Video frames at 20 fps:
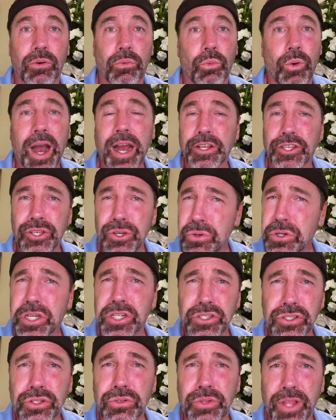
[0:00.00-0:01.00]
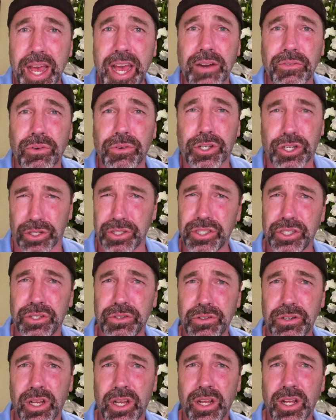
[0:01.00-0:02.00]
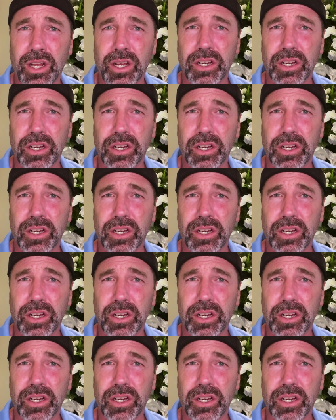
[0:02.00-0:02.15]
Why, you could do that, couldn't you?